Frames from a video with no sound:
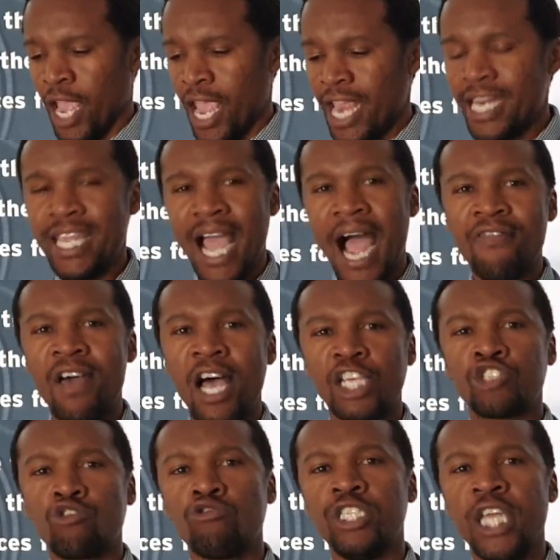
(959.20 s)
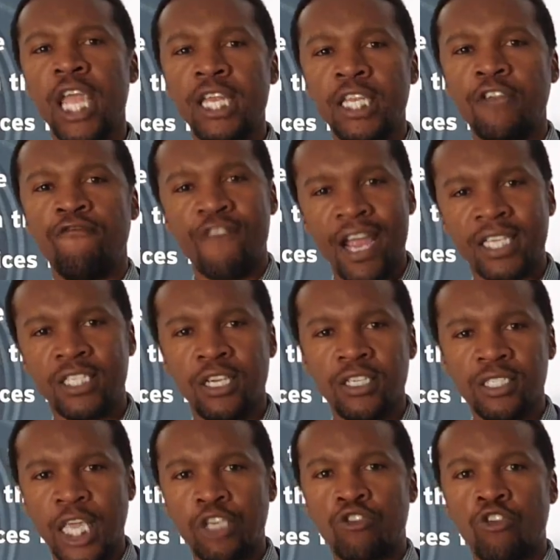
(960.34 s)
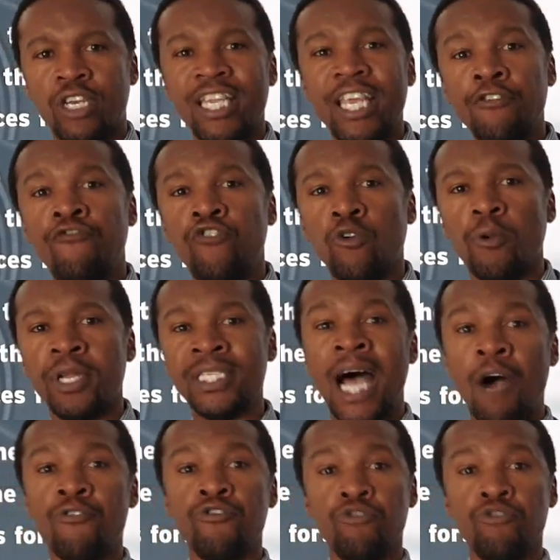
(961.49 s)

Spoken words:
any other associated factors that could influence how